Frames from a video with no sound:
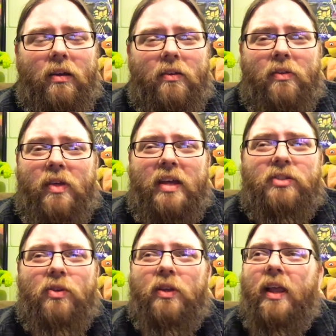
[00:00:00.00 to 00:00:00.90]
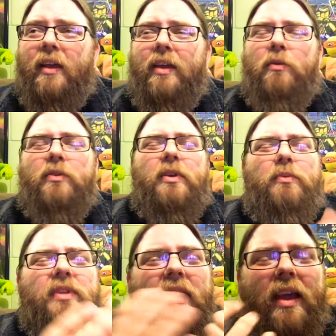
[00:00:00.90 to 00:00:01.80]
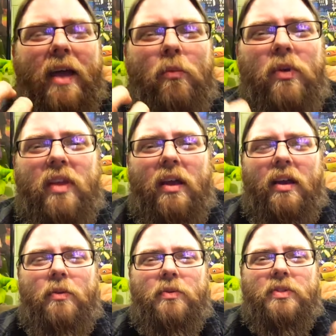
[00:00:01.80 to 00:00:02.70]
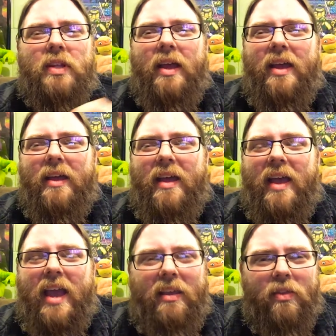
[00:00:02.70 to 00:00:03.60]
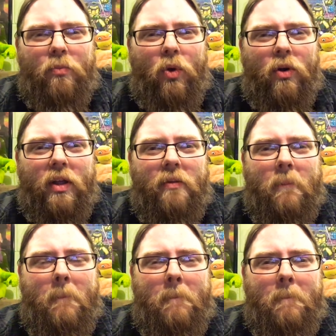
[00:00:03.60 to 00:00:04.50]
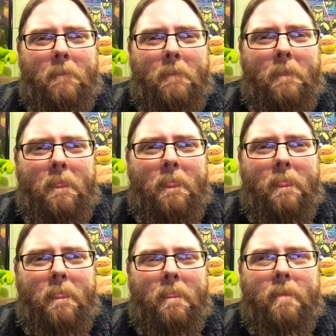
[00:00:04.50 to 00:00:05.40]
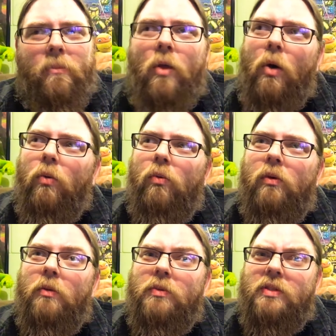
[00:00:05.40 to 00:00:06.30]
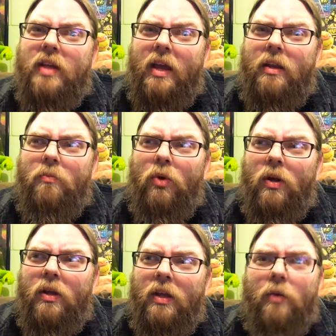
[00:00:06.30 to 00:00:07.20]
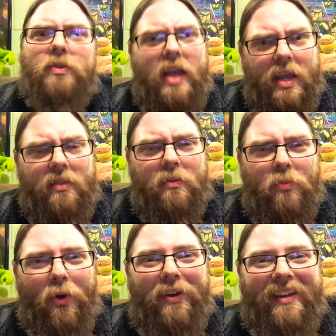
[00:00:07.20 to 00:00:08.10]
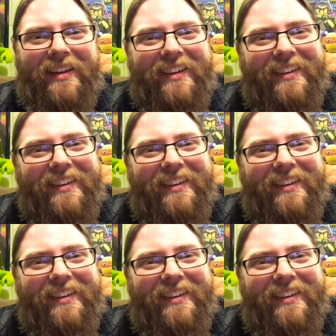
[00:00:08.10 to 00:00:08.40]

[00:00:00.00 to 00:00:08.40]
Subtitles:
the thing's only like it was like I went there and it was 8 in the morning. No, it was 10 in the morning. It was 8 in the morning.